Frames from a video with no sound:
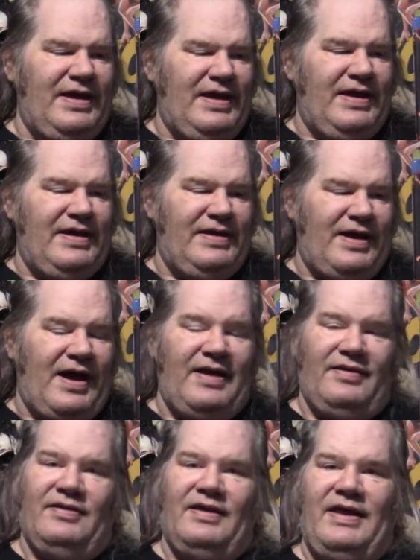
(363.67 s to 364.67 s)
And
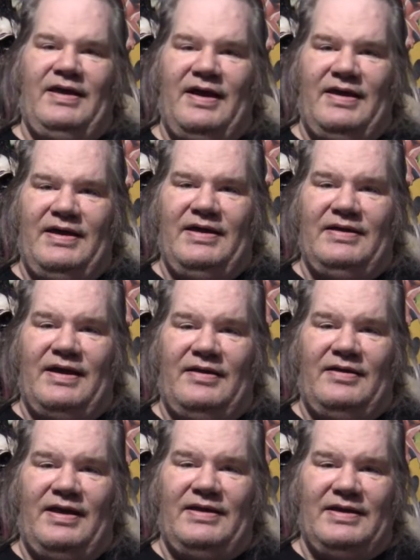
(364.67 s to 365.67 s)
I like
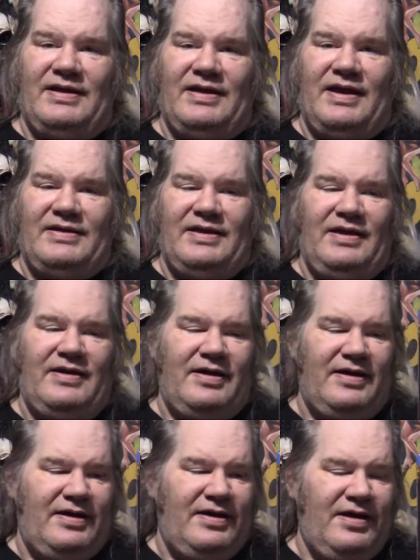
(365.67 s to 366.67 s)
that. I think
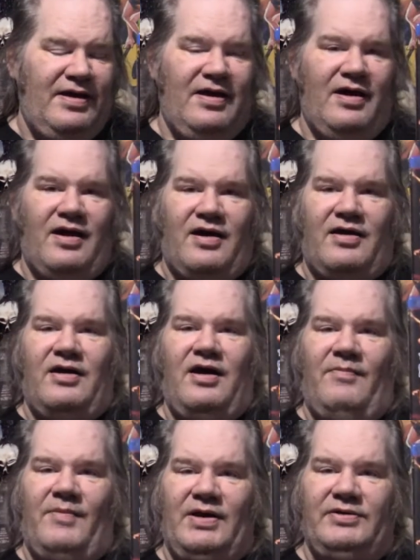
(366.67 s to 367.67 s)

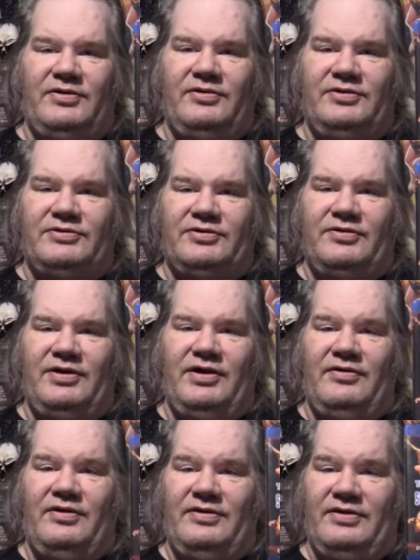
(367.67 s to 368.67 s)
Amando De
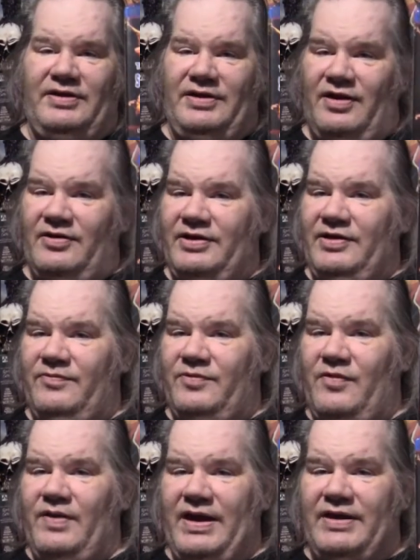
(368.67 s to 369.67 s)
Ossorio, he
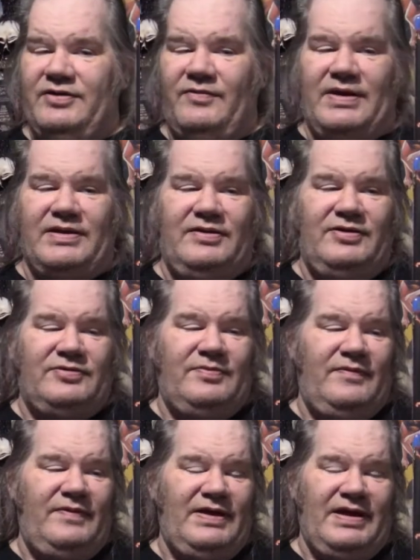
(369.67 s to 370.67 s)
wrote and directed this
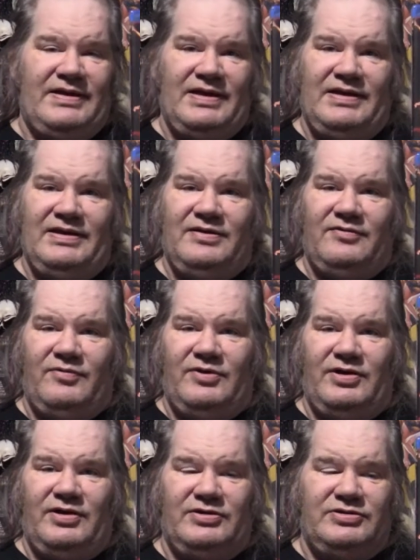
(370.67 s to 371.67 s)
movie, and I think he did a
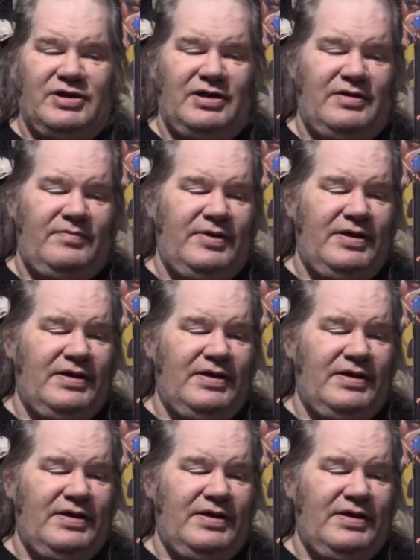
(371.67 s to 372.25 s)
really good job.